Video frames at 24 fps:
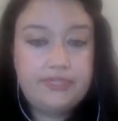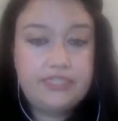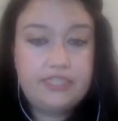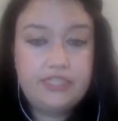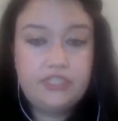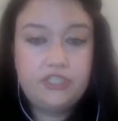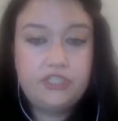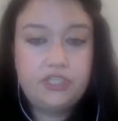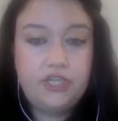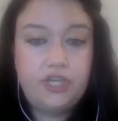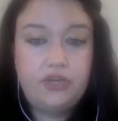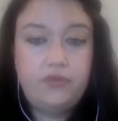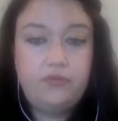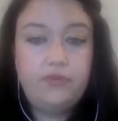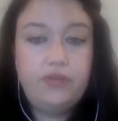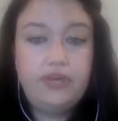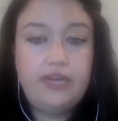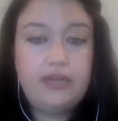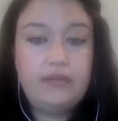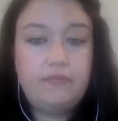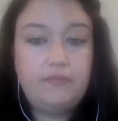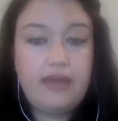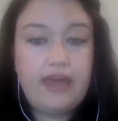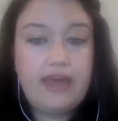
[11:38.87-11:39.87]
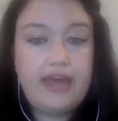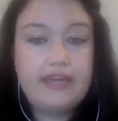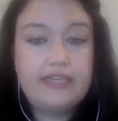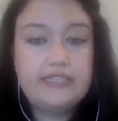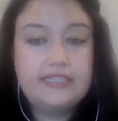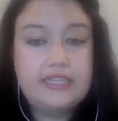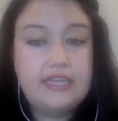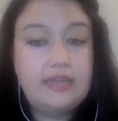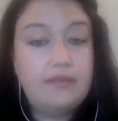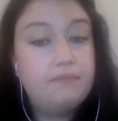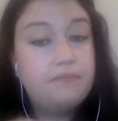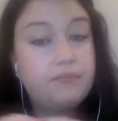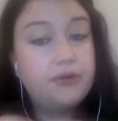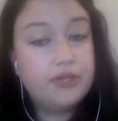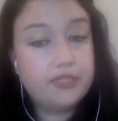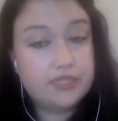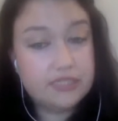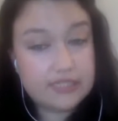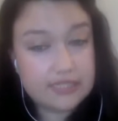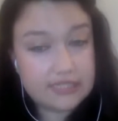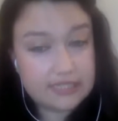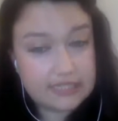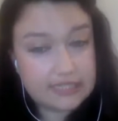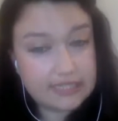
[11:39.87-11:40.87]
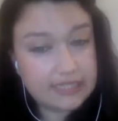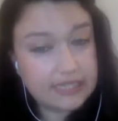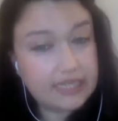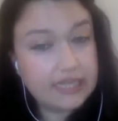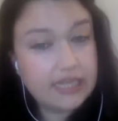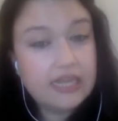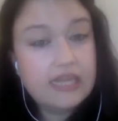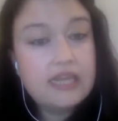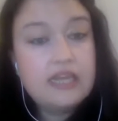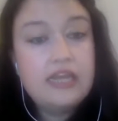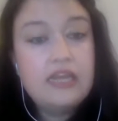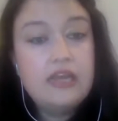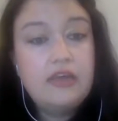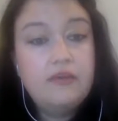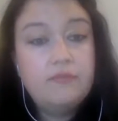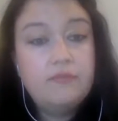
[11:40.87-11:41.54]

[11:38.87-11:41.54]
petition would impact them personally,